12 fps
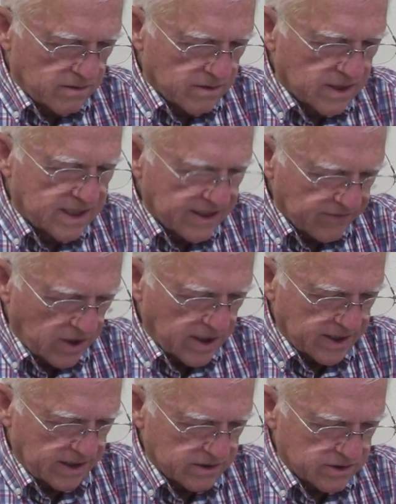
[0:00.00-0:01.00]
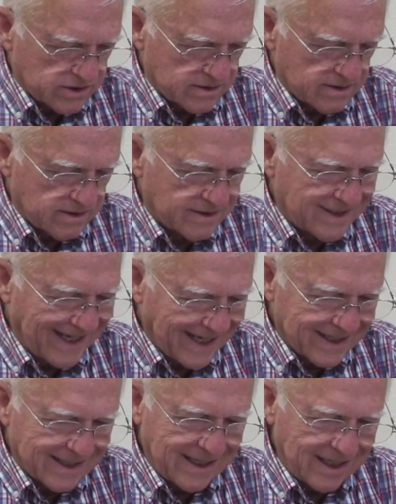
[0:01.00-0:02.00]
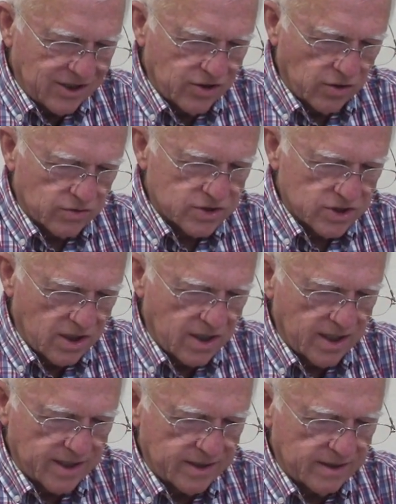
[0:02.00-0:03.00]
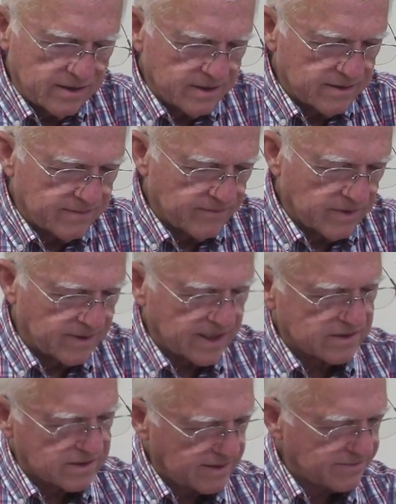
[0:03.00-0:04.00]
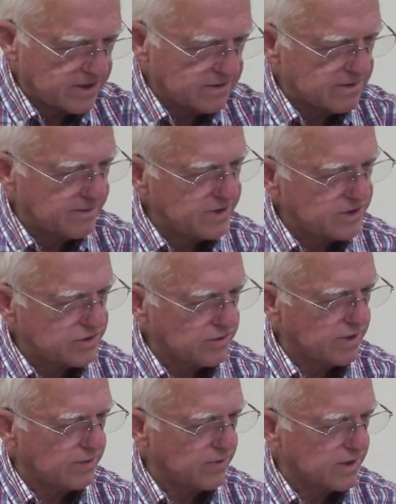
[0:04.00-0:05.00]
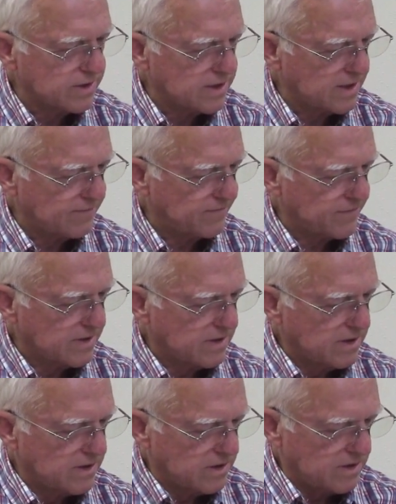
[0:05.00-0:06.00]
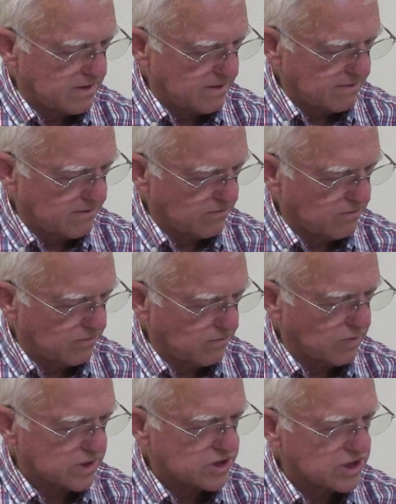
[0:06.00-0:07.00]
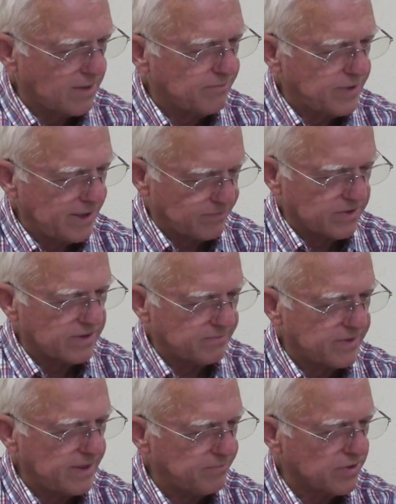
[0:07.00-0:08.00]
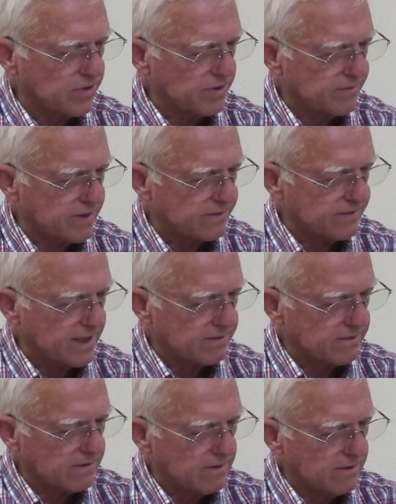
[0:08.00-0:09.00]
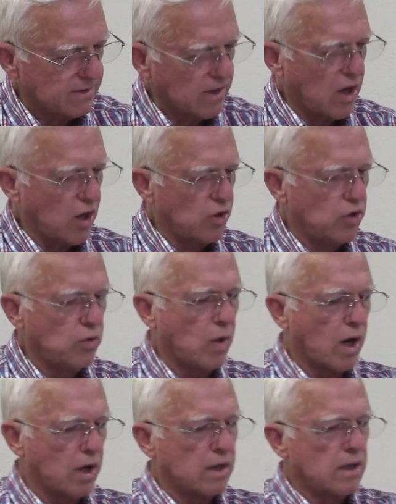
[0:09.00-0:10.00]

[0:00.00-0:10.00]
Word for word: give audience. Then he goes on. Well, let, let me let me show you what um, what some people, the people that, that that who are